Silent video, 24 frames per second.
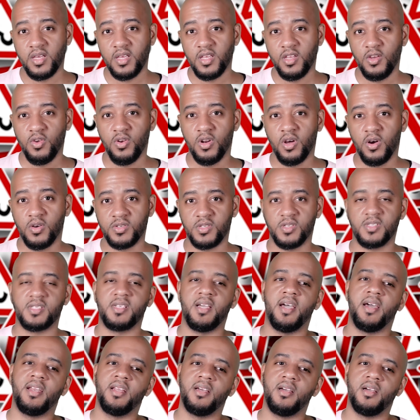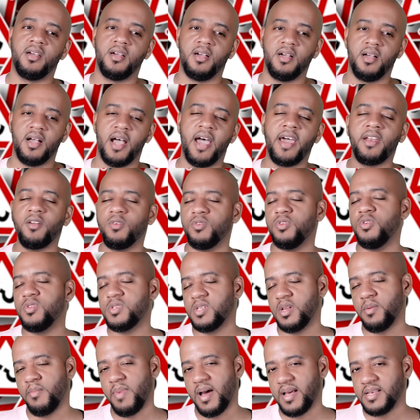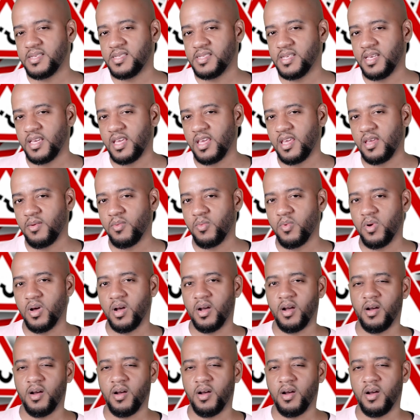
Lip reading: You know, so it's kind of, I don't use it in my singing,